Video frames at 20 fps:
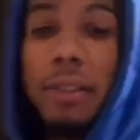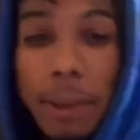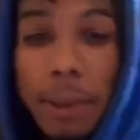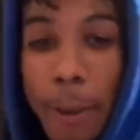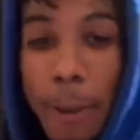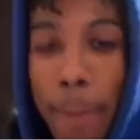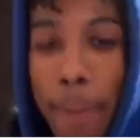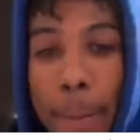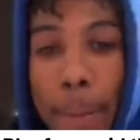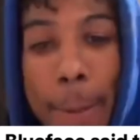It's
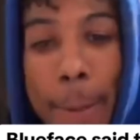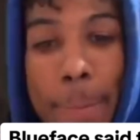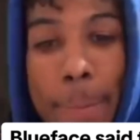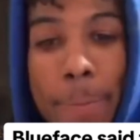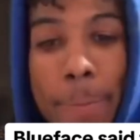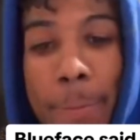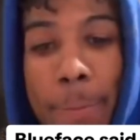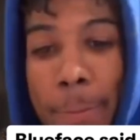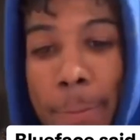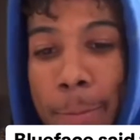okay,
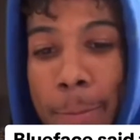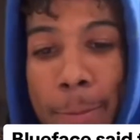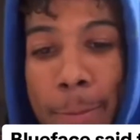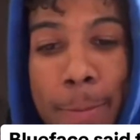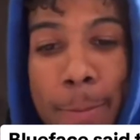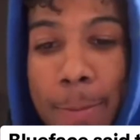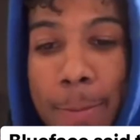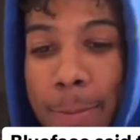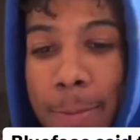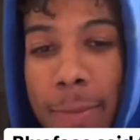Dada.
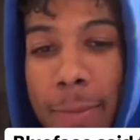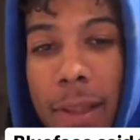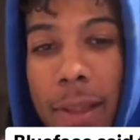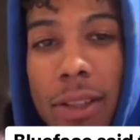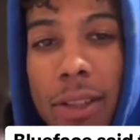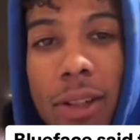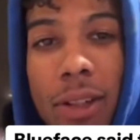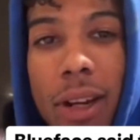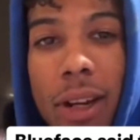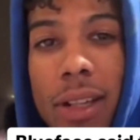
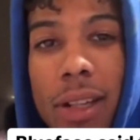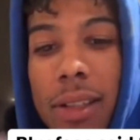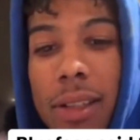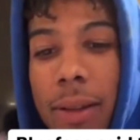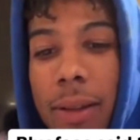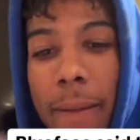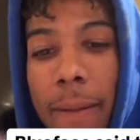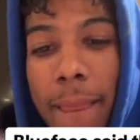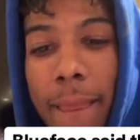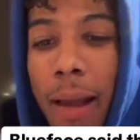It's
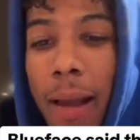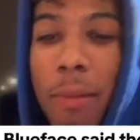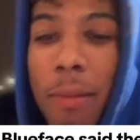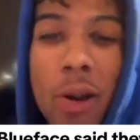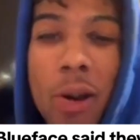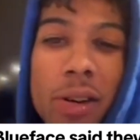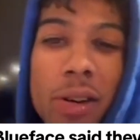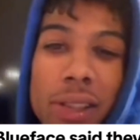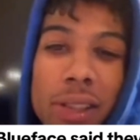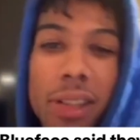crazy.
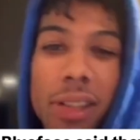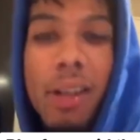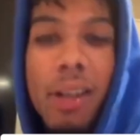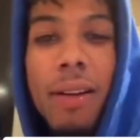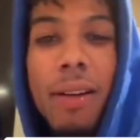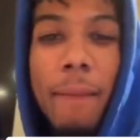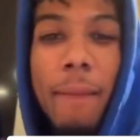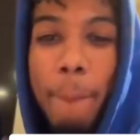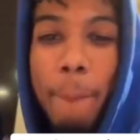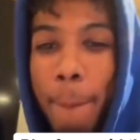It's I'm okay,
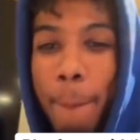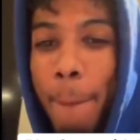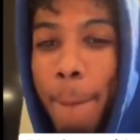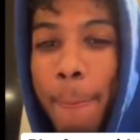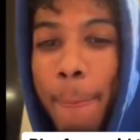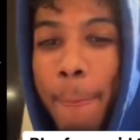oldest, y'all.